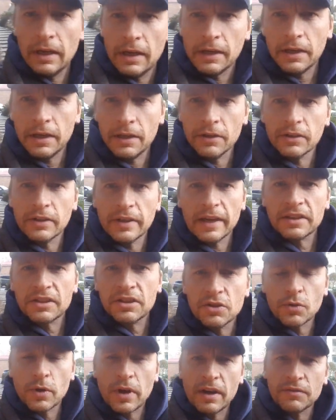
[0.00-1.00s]
Another
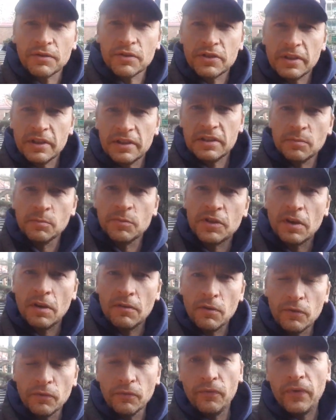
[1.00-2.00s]
taxi driver sets
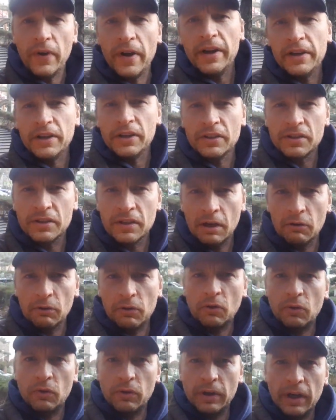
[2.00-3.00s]
himself on fire in South
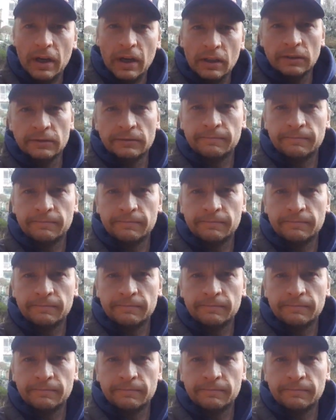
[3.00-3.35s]
Korea.